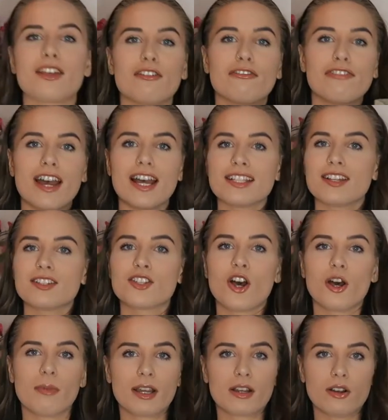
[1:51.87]
so the first
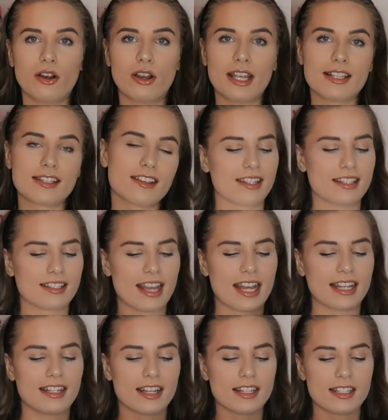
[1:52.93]
top I got is this
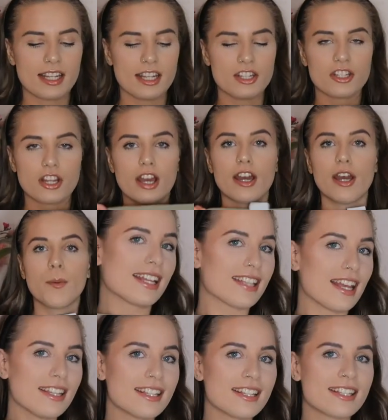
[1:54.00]
Adidas t-shirt. It's
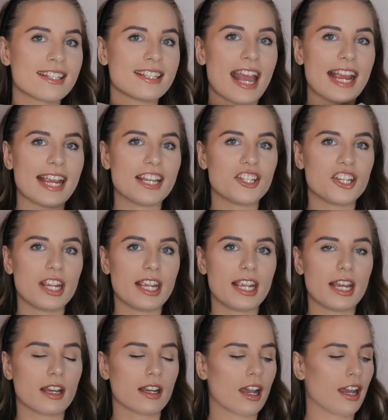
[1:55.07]
like this
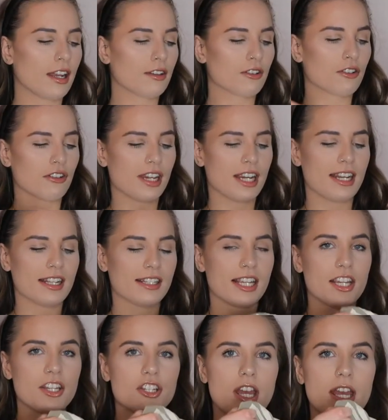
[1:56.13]
sagey kind of green
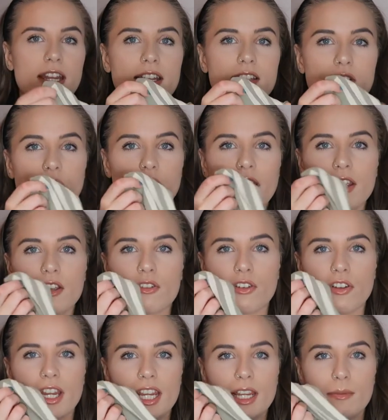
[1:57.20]
t-shirt and then it's got like
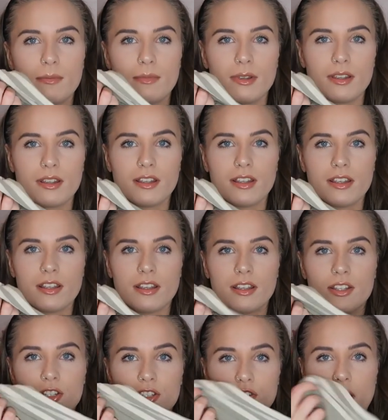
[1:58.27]
cream
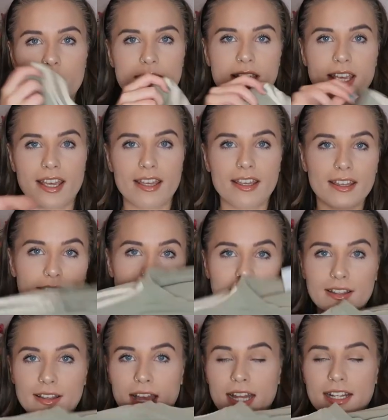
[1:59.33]
stripes here.
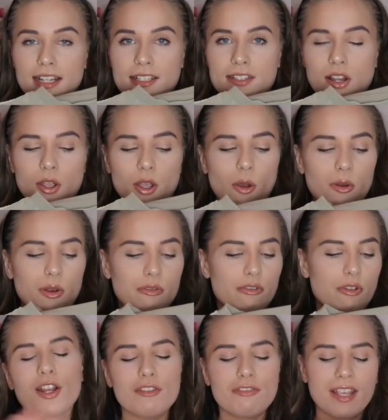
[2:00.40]
Adidas logo on the
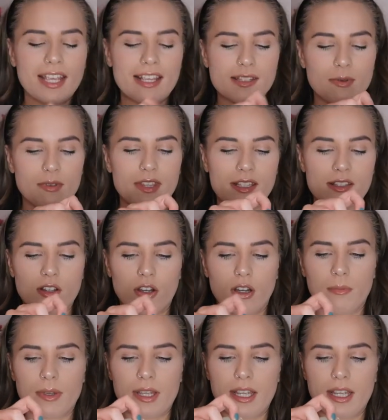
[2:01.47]
front. The only thing is with this top,